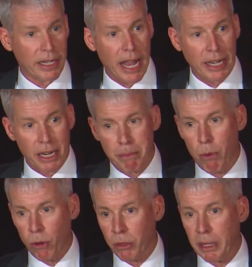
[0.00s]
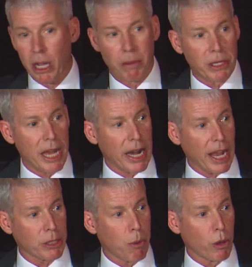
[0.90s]
Net importer becomes net
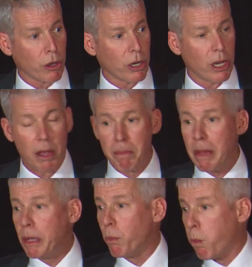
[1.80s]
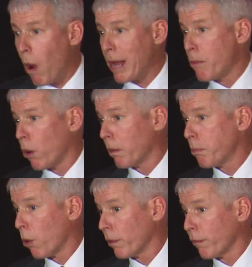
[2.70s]
exporter. Maybe way more
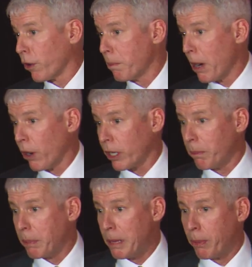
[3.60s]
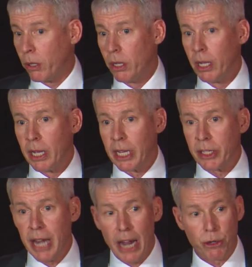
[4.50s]
important for American people
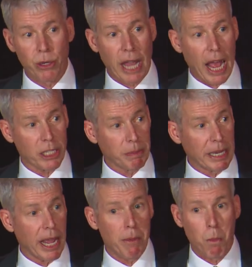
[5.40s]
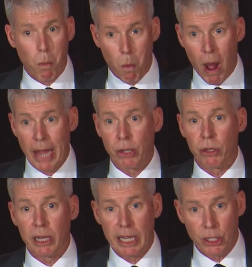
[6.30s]
is natural gas became
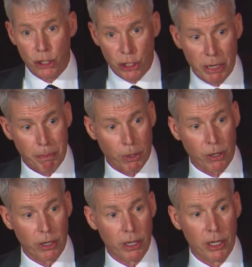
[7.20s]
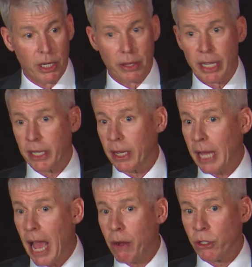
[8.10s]
wildly cheaper. That's
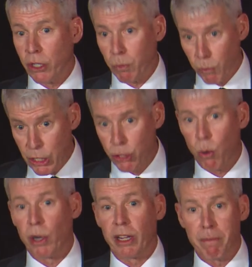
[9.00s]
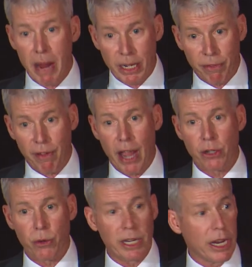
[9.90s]
allowed some reshoring of
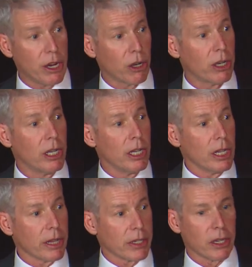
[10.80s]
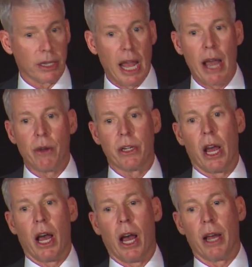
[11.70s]
manufacturing here. That's allowed
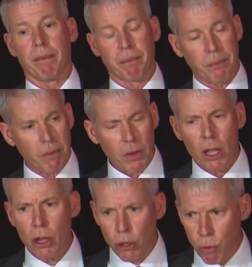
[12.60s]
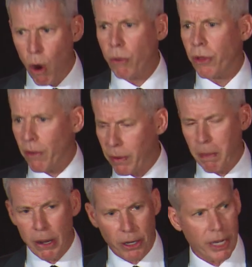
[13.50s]
a growth of
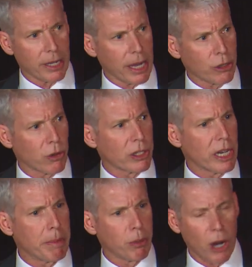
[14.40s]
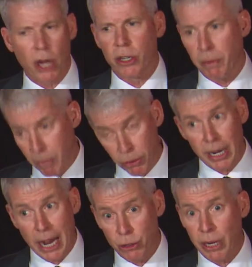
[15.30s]
American electricity production, where
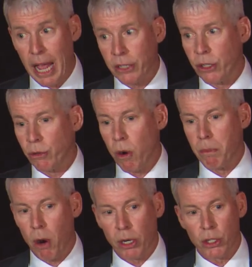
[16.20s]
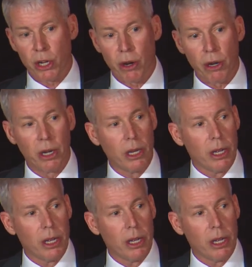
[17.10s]
natural gas has grown market share.